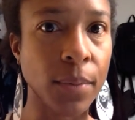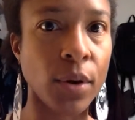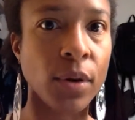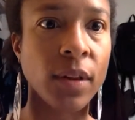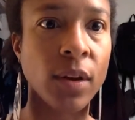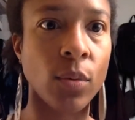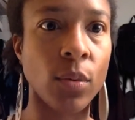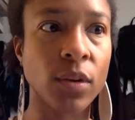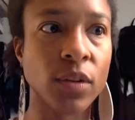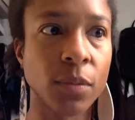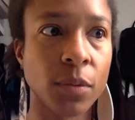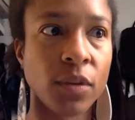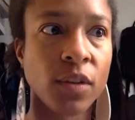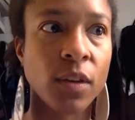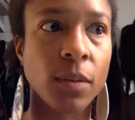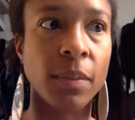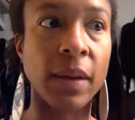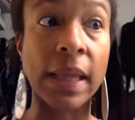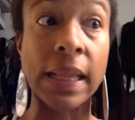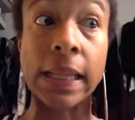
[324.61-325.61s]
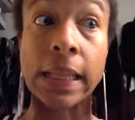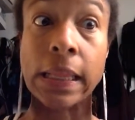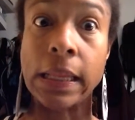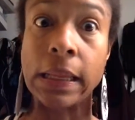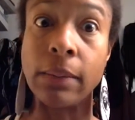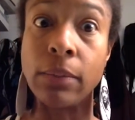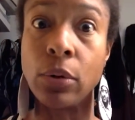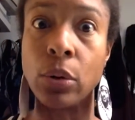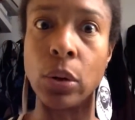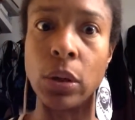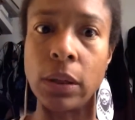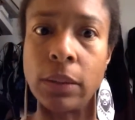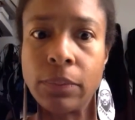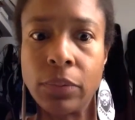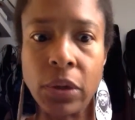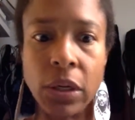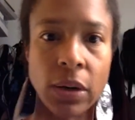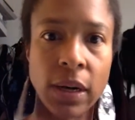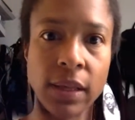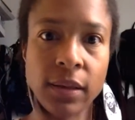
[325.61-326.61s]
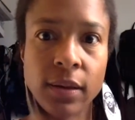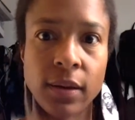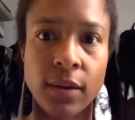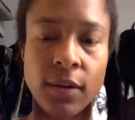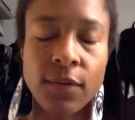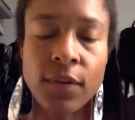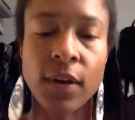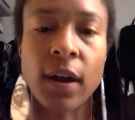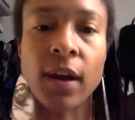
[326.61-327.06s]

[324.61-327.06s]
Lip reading: Berkeley, where it's supposed to be liberal and progressive,